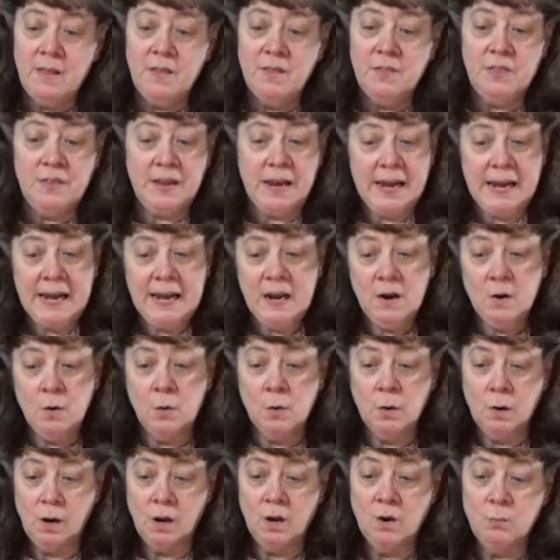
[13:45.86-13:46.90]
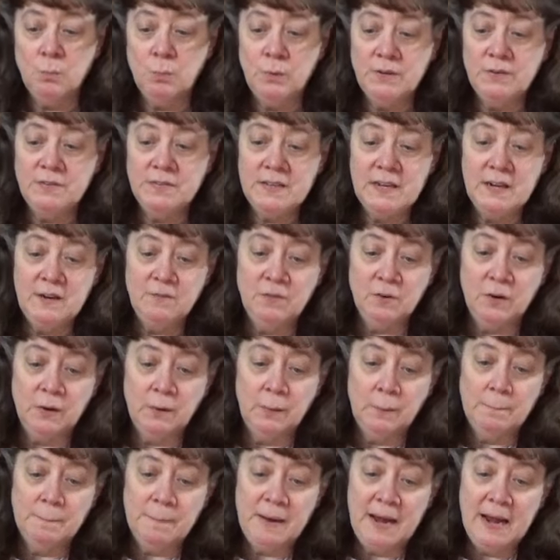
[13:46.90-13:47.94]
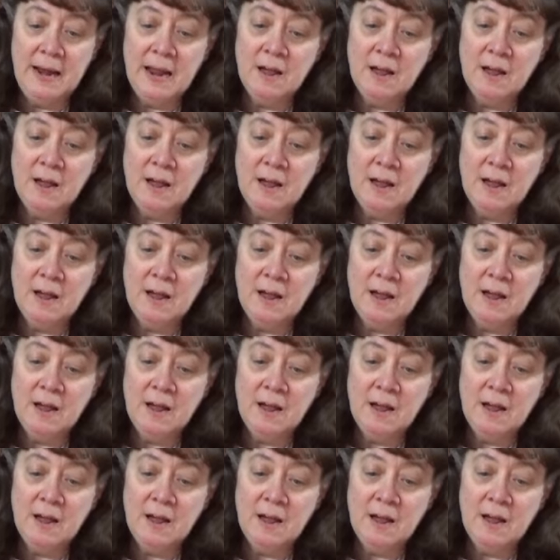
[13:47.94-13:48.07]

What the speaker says: They or a receiver may